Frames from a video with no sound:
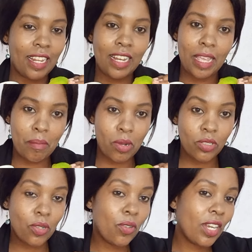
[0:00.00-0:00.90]

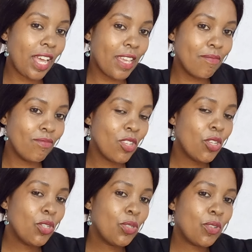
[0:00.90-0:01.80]
lemon or lime,
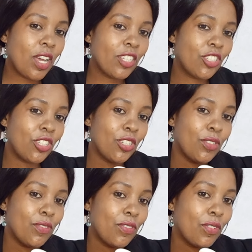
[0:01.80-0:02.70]
to
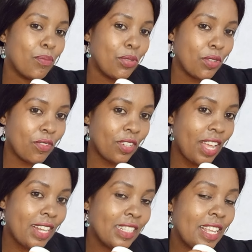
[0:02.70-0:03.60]
achieve beautiful
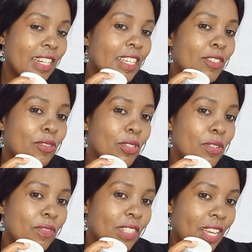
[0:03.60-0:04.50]
hands and get rid
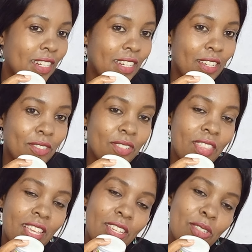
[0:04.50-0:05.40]
of dark knuckles.
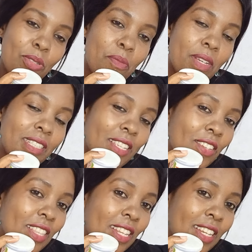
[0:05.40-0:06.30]
Thank you so much. See you
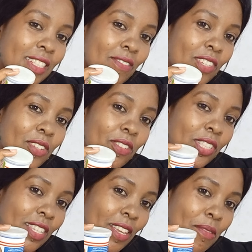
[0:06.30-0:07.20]
in the next video.
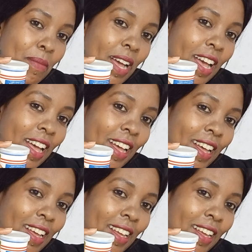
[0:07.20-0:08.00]
See you. Bye.